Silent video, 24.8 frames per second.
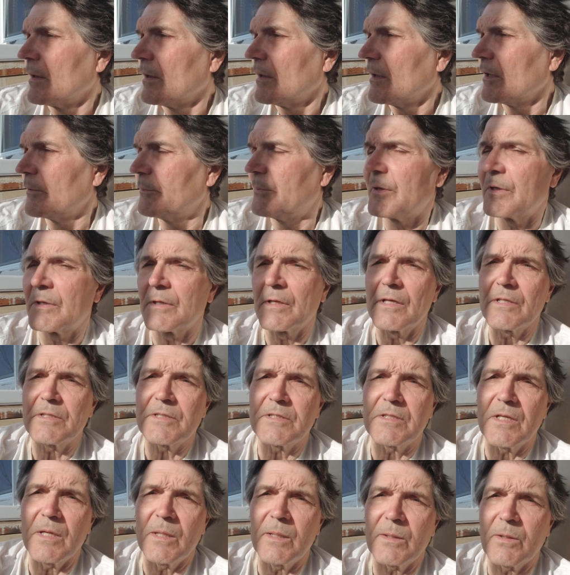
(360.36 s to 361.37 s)
It'd be a nice
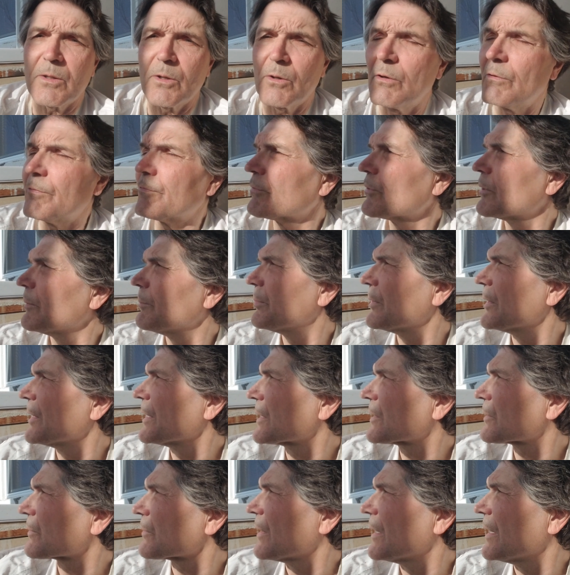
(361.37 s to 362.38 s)
day to go for a
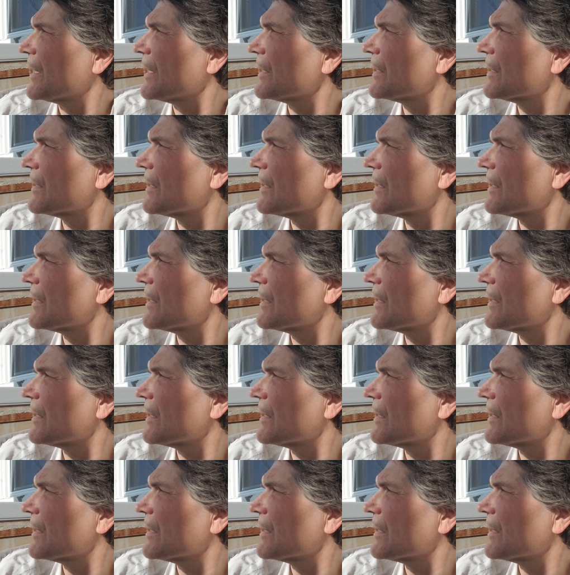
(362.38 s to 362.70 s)
bike ride.